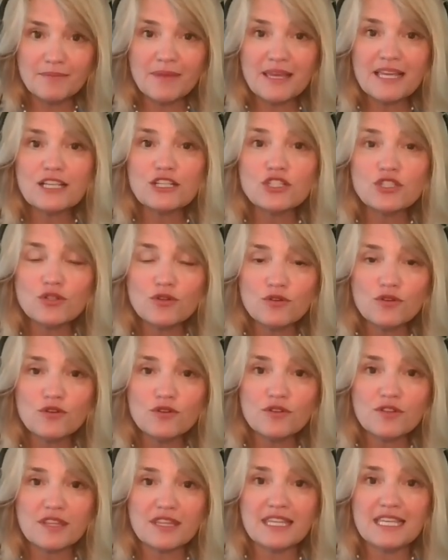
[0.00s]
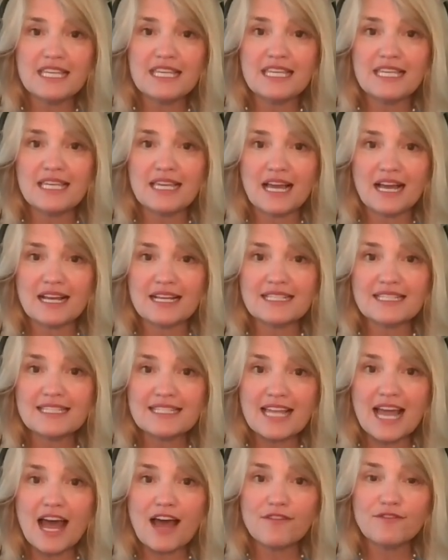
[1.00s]
make sure the
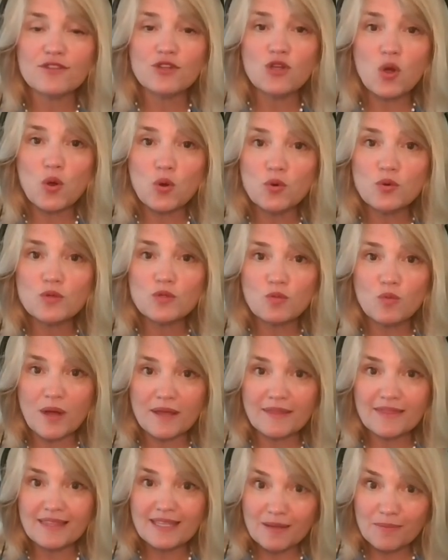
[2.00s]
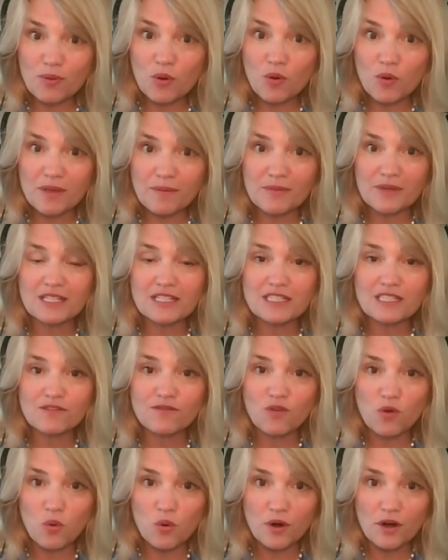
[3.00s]
staff knows what the appointment is
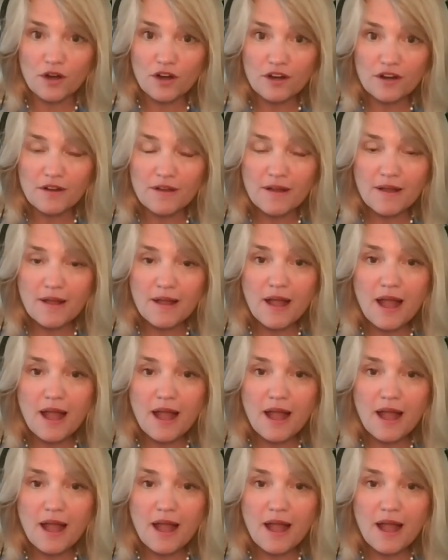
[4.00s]
for,